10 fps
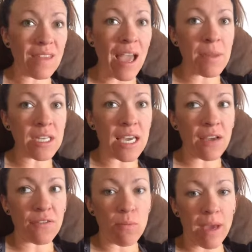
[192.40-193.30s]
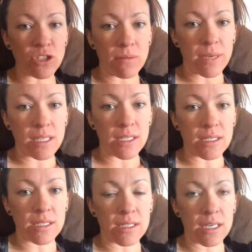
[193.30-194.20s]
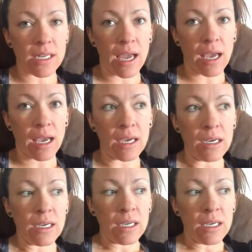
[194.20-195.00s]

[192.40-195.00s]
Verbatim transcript: I'm going to take a few measurements today.